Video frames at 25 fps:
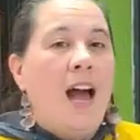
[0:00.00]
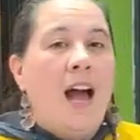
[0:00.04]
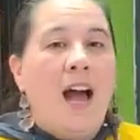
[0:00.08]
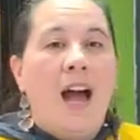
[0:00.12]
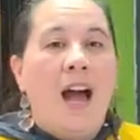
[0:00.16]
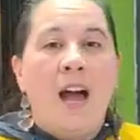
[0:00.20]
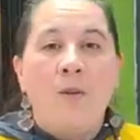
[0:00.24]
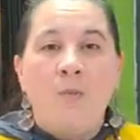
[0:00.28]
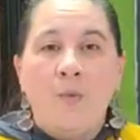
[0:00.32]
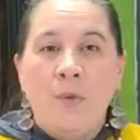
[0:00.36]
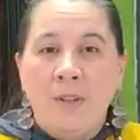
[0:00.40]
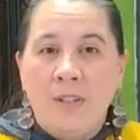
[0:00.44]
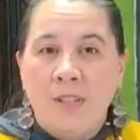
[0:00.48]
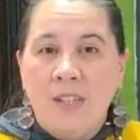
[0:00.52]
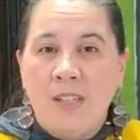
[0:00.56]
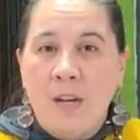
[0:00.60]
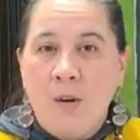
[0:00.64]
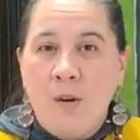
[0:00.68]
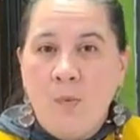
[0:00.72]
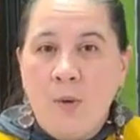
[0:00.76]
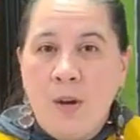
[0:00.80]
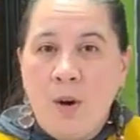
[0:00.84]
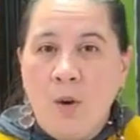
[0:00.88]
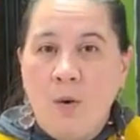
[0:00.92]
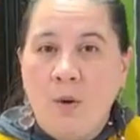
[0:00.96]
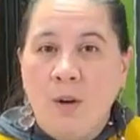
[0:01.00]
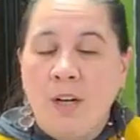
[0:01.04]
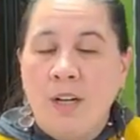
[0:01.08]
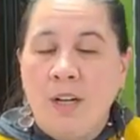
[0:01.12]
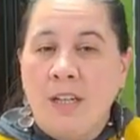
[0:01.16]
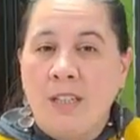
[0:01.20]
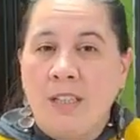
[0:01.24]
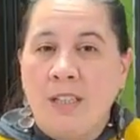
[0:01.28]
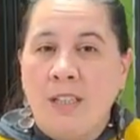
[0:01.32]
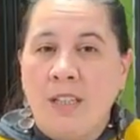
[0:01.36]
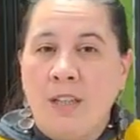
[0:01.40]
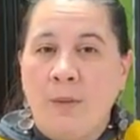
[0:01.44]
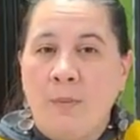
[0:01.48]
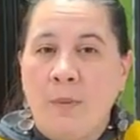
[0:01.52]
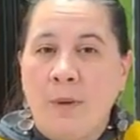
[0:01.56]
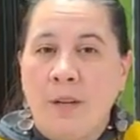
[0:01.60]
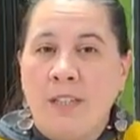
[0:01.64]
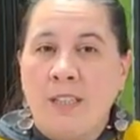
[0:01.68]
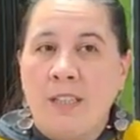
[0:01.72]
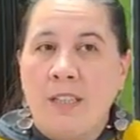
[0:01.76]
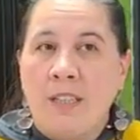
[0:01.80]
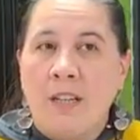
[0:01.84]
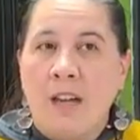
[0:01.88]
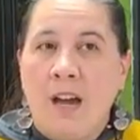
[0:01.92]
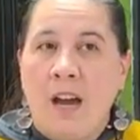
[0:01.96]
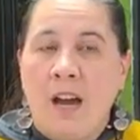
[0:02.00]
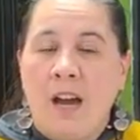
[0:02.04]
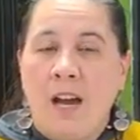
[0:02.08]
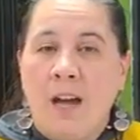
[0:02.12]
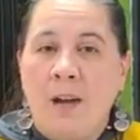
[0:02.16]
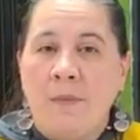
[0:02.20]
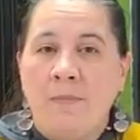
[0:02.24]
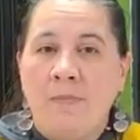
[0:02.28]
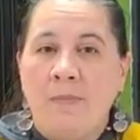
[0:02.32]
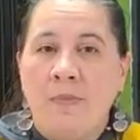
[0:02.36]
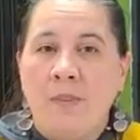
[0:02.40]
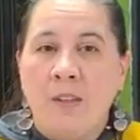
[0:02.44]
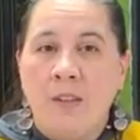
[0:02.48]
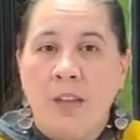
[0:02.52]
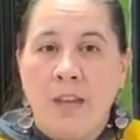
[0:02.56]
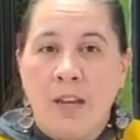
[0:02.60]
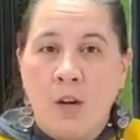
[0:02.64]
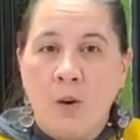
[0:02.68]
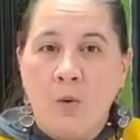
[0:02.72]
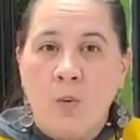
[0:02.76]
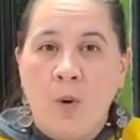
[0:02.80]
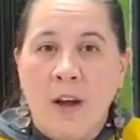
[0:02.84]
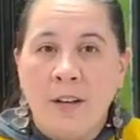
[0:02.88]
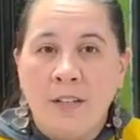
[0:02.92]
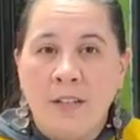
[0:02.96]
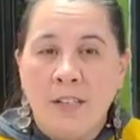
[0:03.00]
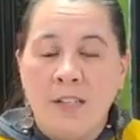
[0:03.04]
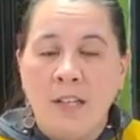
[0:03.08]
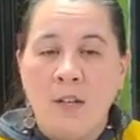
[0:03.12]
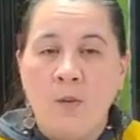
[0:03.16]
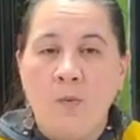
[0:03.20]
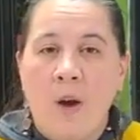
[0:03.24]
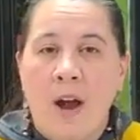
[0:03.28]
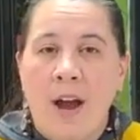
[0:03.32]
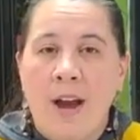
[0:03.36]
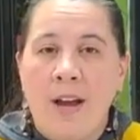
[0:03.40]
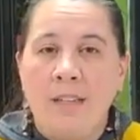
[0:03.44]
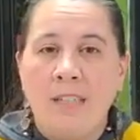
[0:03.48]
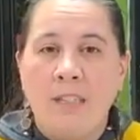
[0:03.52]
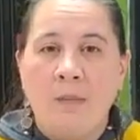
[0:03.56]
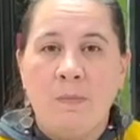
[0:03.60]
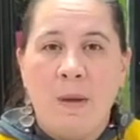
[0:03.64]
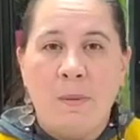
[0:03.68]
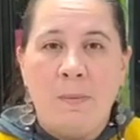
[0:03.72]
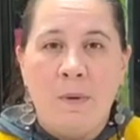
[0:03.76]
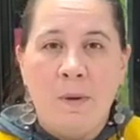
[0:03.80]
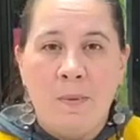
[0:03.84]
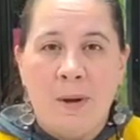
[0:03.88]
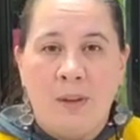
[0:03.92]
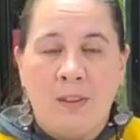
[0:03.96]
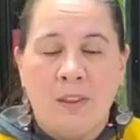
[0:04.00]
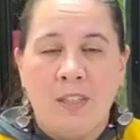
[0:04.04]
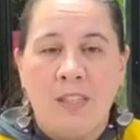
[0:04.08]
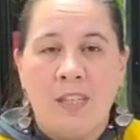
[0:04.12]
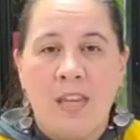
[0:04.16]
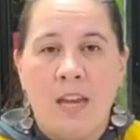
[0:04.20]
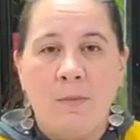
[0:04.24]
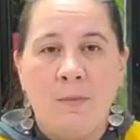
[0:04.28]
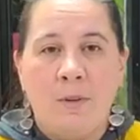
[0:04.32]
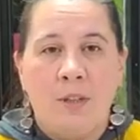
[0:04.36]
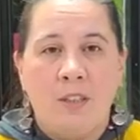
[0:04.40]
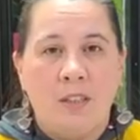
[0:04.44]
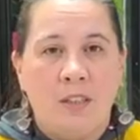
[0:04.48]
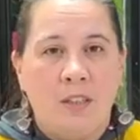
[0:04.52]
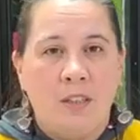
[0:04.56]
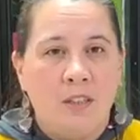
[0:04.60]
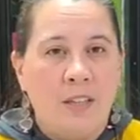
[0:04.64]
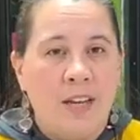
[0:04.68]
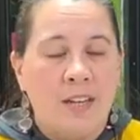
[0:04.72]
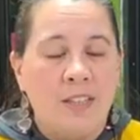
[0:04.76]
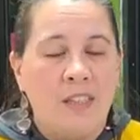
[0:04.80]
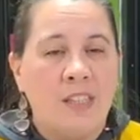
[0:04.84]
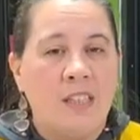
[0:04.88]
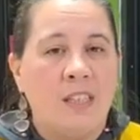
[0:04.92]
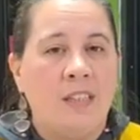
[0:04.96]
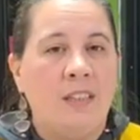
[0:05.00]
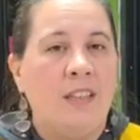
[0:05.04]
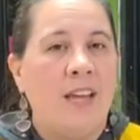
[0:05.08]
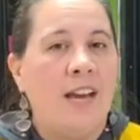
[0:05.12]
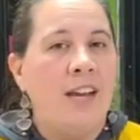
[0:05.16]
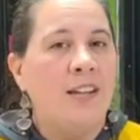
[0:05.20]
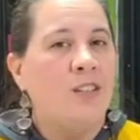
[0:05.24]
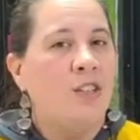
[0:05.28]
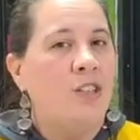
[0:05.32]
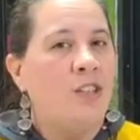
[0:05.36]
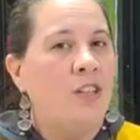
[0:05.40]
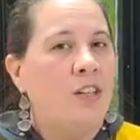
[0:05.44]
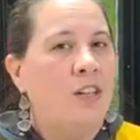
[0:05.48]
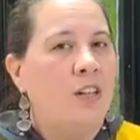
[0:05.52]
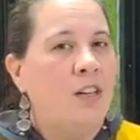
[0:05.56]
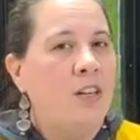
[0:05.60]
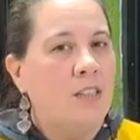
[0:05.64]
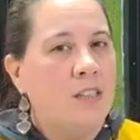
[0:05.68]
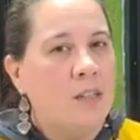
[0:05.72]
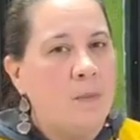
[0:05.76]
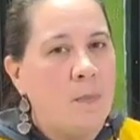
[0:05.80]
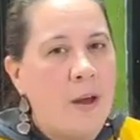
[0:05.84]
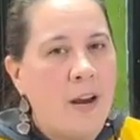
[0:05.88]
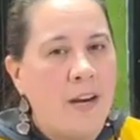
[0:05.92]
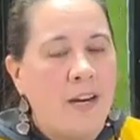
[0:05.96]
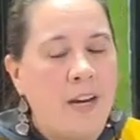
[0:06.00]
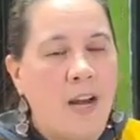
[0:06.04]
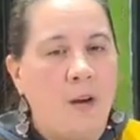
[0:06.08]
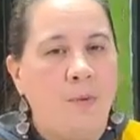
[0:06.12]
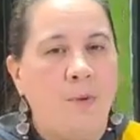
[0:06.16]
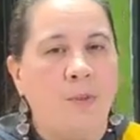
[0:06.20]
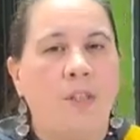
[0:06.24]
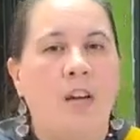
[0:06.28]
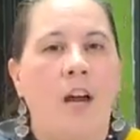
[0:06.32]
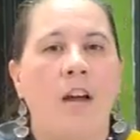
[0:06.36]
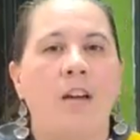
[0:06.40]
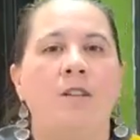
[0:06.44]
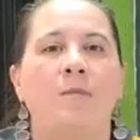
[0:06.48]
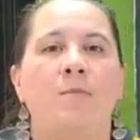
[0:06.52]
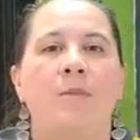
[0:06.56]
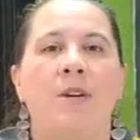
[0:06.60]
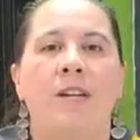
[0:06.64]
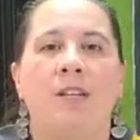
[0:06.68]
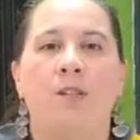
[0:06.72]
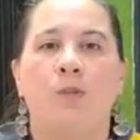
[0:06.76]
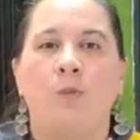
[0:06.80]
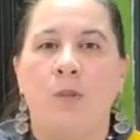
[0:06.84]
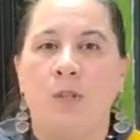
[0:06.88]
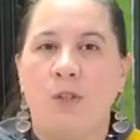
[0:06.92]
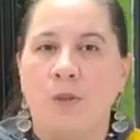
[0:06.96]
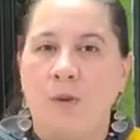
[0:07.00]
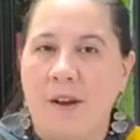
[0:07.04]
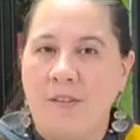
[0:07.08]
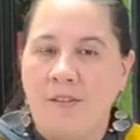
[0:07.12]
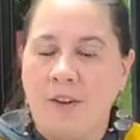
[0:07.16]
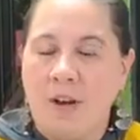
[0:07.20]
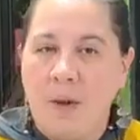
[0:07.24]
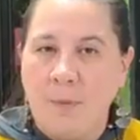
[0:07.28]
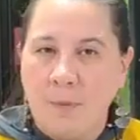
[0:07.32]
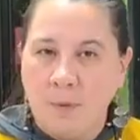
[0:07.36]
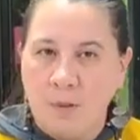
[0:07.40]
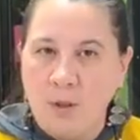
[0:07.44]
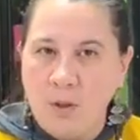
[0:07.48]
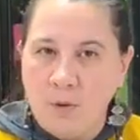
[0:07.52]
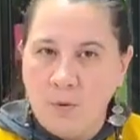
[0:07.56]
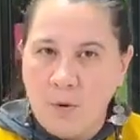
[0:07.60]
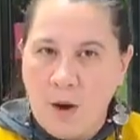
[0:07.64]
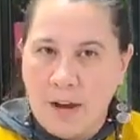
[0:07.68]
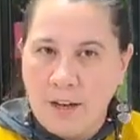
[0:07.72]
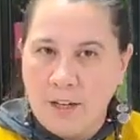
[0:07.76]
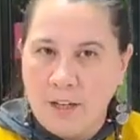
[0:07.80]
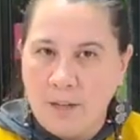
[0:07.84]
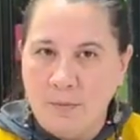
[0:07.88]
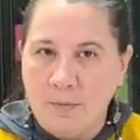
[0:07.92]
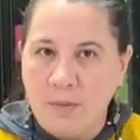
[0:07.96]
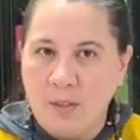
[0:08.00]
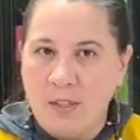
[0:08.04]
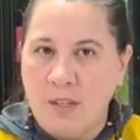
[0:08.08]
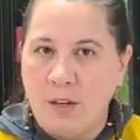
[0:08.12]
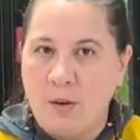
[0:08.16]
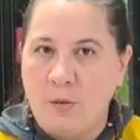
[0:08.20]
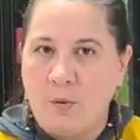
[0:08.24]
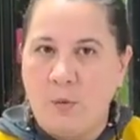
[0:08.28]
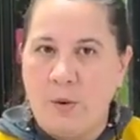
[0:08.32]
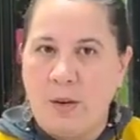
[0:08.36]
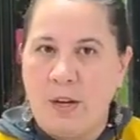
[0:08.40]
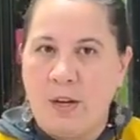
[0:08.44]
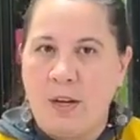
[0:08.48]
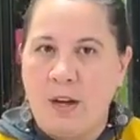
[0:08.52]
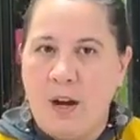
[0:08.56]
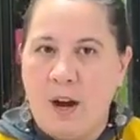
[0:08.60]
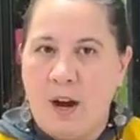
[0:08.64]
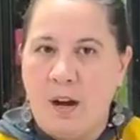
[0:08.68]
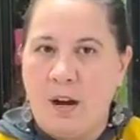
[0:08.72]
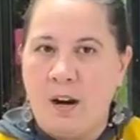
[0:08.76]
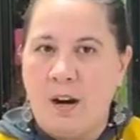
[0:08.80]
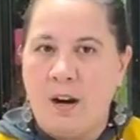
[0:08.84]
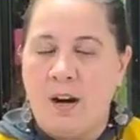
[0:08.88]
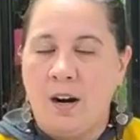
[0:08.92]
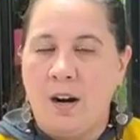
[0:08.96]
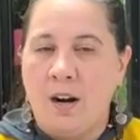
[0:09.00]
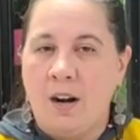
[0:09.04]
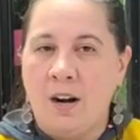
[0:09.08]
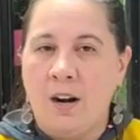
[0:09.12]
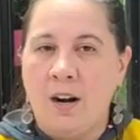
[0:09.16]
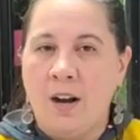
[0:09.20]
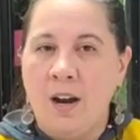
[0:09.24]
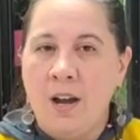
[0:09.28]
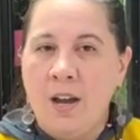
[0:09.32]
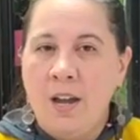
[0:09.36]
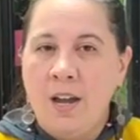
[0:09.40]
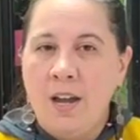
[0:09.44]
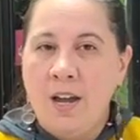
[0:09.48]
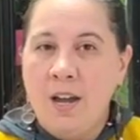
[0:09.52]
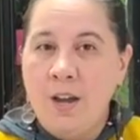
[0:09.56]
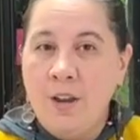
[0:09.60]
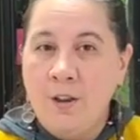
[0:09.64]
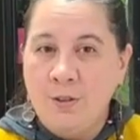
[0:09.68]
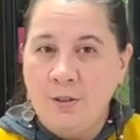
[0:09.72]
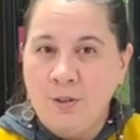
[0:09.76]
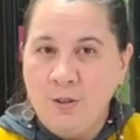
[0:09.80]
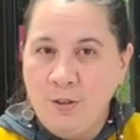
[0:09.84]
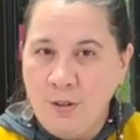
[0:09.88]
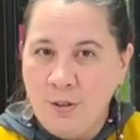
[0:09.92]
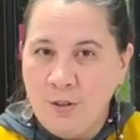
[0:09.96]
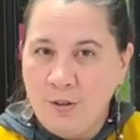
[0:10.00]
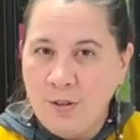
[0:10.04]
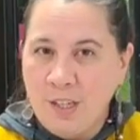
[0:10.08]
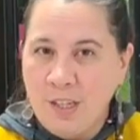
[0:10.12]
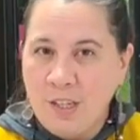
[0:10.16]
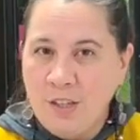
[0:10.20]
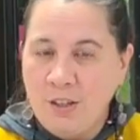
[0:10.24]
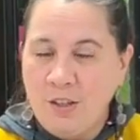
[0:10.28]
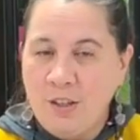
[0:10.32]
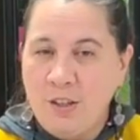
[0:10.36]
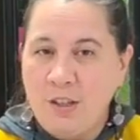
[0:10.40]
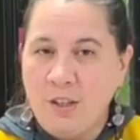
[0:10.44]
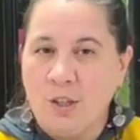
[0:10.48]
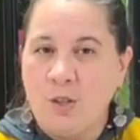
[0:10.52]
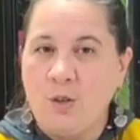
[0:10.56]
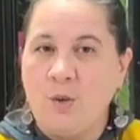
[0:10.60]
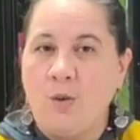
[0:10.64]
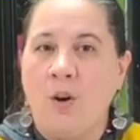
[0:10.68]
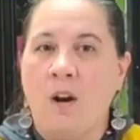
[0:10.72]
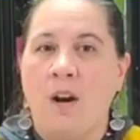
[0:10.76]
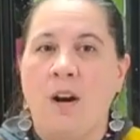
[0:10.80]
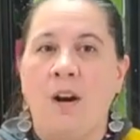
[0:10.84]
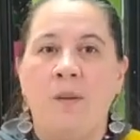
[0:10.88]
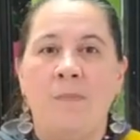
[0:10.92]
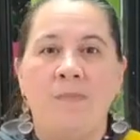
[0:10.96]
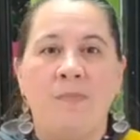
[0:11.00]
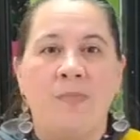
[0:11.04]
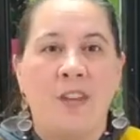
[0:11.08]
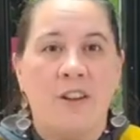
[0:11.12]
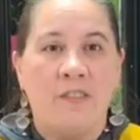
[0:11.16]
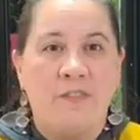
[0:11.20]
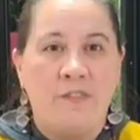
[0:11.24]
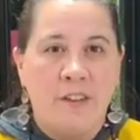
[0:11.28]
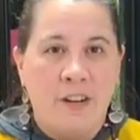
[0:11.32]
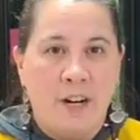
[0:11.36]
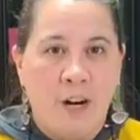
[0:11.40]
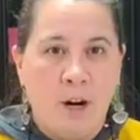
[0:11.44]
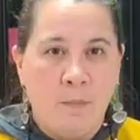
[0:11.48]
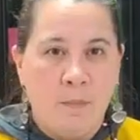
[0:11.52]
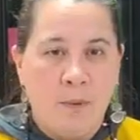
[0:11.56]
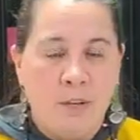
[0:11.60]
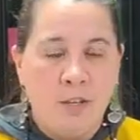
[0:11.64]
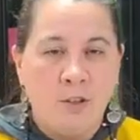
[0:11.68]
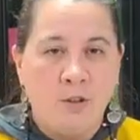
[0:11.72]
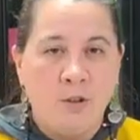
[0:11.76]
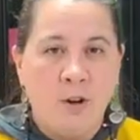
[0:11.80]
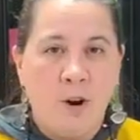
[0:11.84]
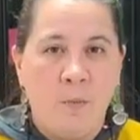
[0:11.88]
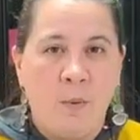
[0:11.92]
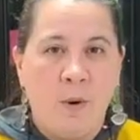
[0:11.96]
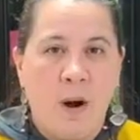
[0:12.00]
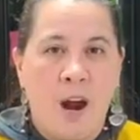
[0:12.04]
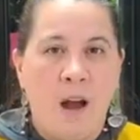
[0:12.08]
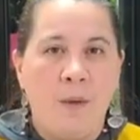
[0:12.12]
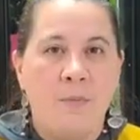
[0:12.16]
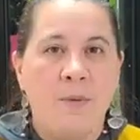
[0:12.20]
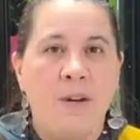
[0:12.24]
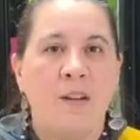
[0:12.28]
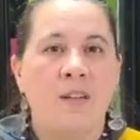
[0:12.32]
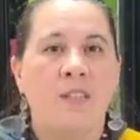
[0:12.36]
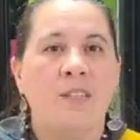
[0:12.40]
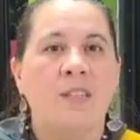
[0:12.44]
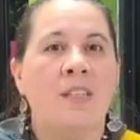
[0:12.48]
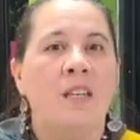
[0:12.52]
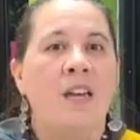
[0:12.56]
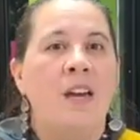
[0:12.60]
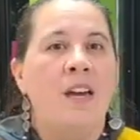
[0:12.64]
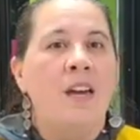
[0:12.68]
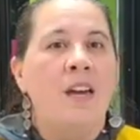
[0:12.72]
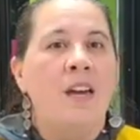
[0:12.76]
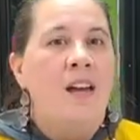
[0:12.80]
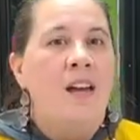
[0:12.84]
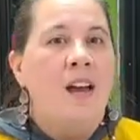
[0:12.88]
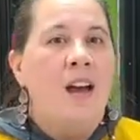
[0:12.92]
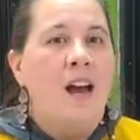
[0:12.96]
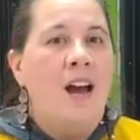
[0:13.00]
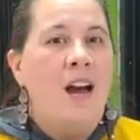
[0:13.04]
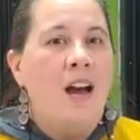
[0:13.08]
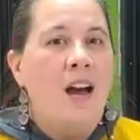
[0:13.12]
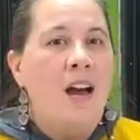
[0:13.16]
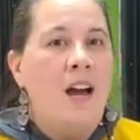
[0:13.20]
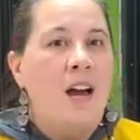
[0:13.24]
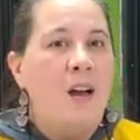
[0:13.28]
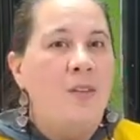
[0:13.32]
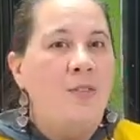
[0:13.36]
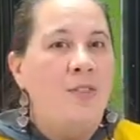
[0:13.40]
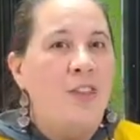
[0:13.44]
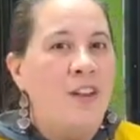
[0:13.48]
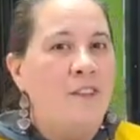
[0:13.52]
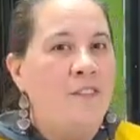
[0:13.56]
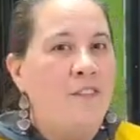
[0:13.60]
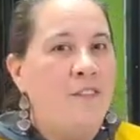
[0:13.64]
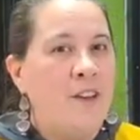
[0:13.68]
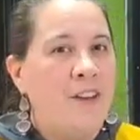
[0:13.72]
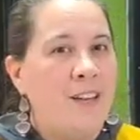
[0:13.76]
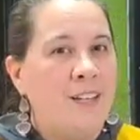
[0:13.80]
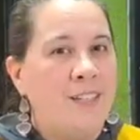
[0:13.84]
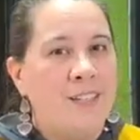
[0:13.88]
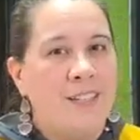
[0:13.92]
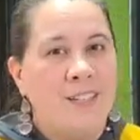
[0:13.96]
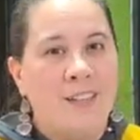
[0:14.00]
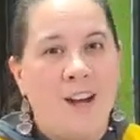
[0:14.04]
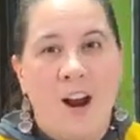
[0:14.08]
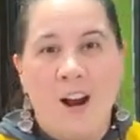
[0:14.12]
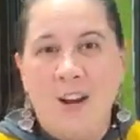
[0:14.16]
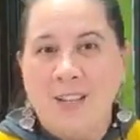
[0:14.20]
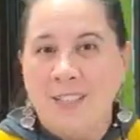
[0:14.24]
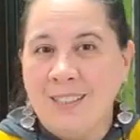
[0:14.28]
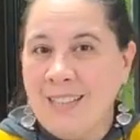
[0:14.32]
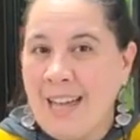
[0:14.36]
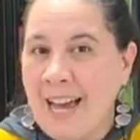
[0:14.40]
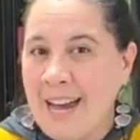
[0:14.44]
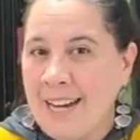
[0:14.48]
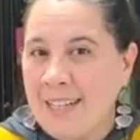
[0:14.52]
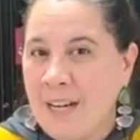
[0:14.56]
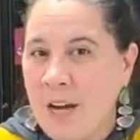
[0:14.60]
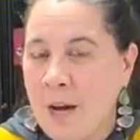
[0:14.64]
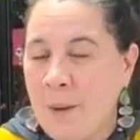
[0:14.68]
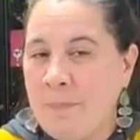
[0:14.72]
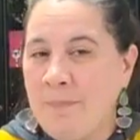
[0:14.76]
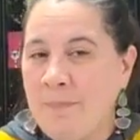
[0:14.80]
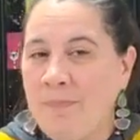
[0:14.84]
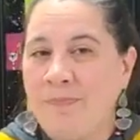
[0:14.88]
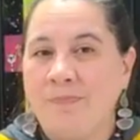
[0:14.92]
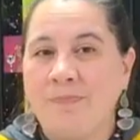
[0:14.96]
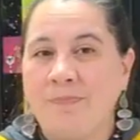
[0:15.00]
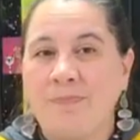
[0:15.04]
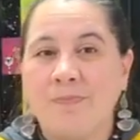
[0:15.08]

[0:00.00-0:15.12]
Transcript: I will say we ordered a little bit, um, like quantity-wise, maybe about the same or a little less than last year, depending on what the item is. We do have a couple new items that we are introducing to the store. They fit our bistro promise. Uh, they fit our lineup.